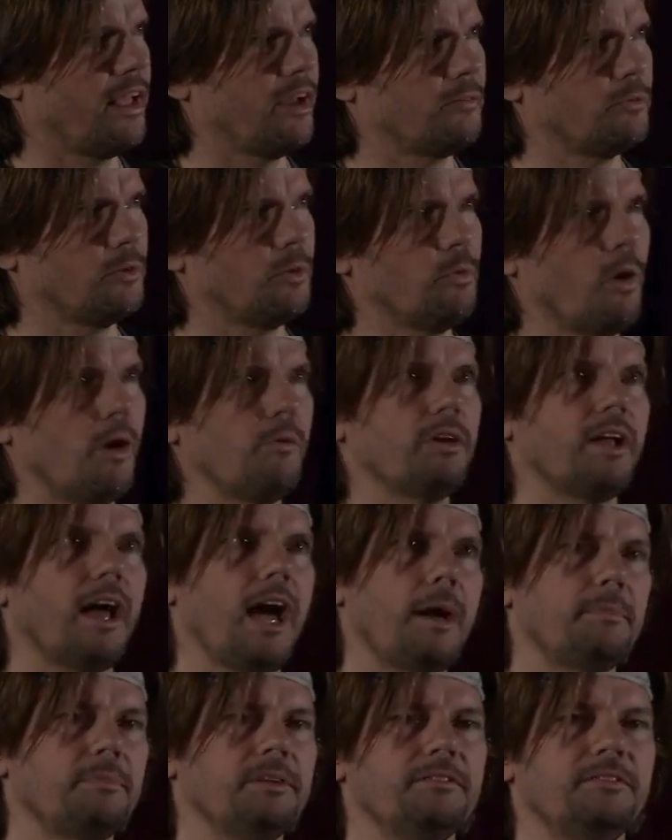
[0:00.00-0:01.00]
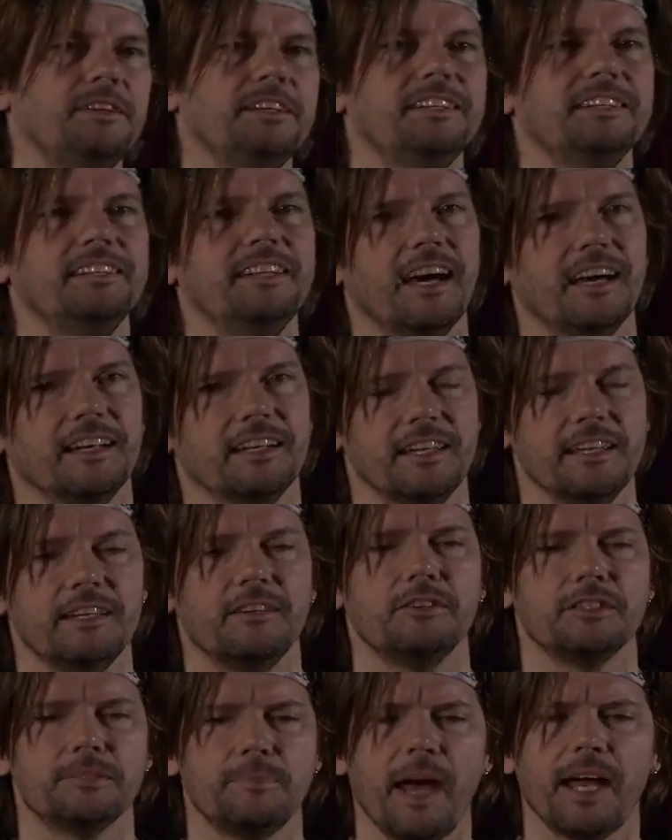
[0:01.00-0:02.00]
Well, what will happen if he did that? He
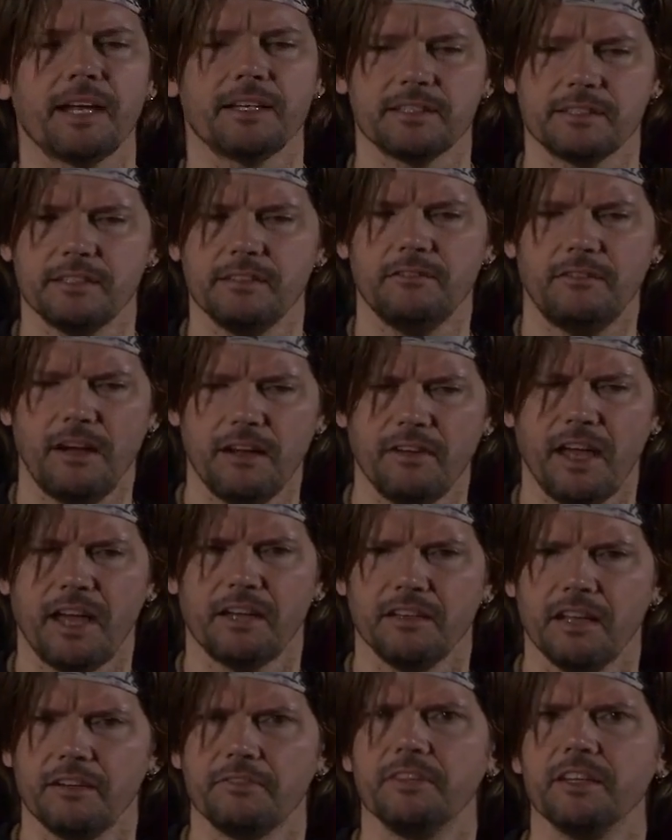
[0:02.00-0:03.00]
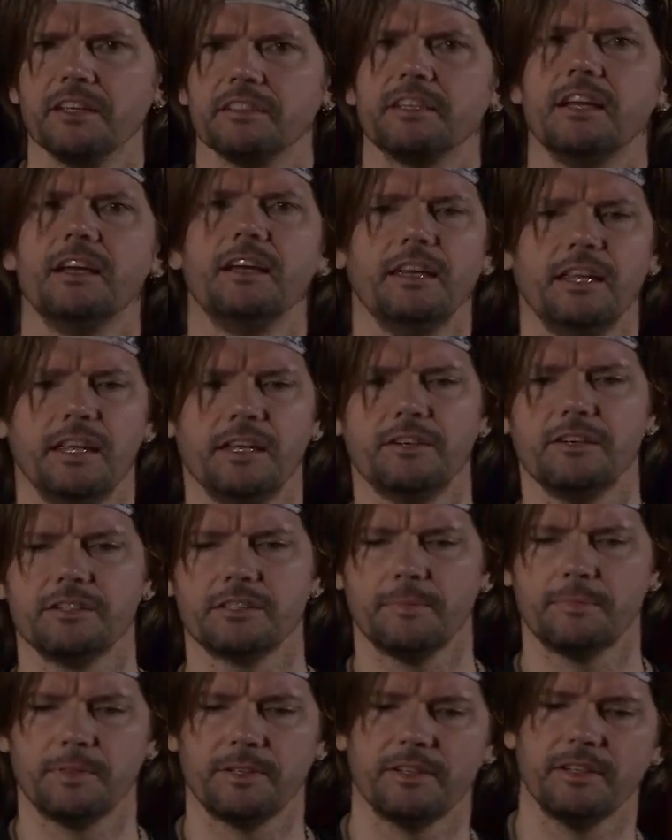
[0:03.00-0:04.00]
goes back and says, you know, I've had enough of this. He goes
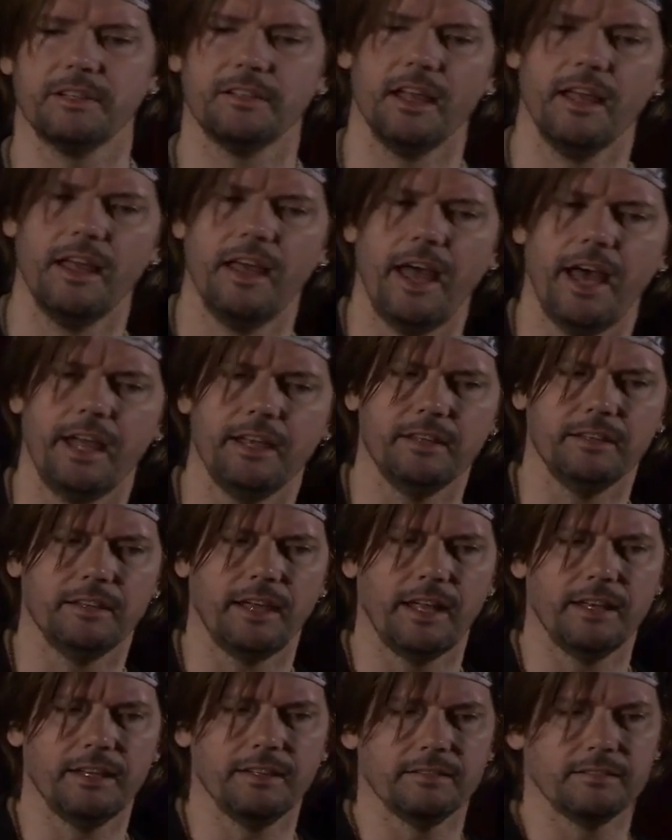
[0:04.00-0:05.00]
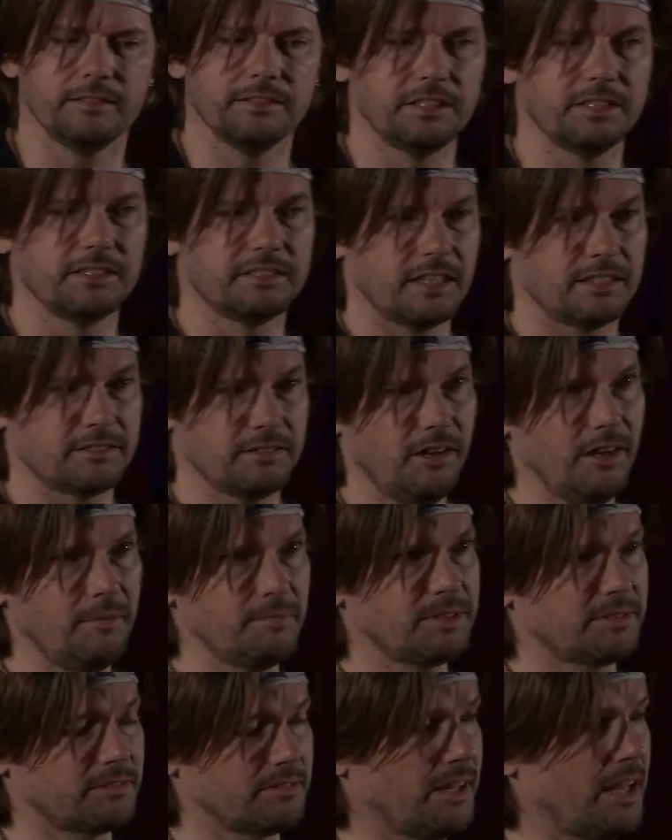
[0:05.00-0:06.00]
up to her and she says, oh, I'm
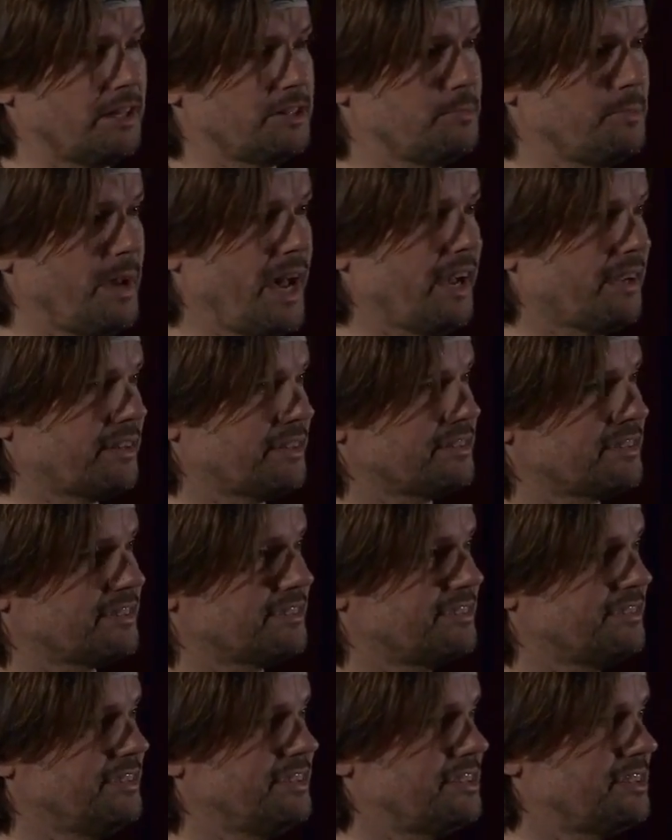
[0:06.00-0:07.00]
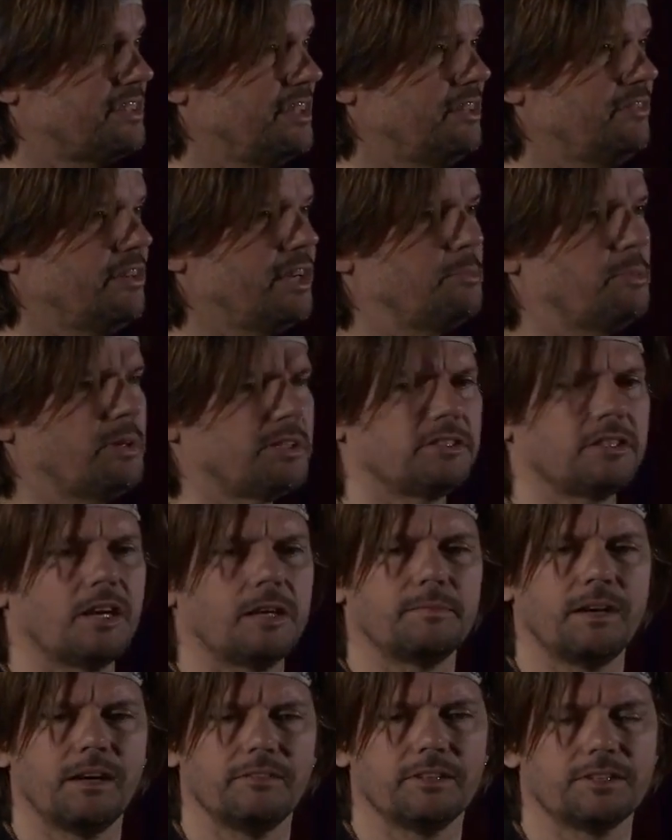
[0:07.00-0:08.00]
glad you're back. It's good to see you. And he puts his
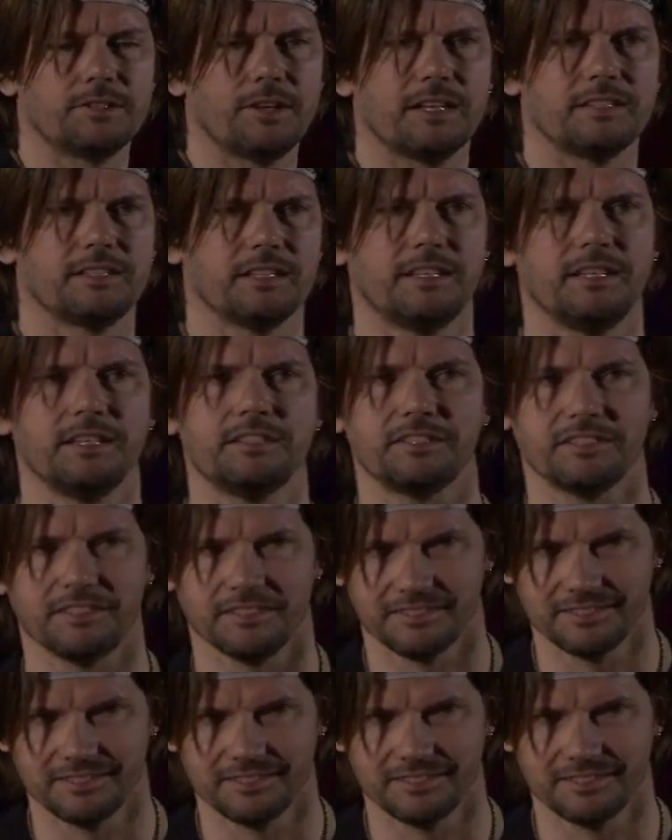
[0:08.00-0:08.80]
arm around her and tries to kiss her.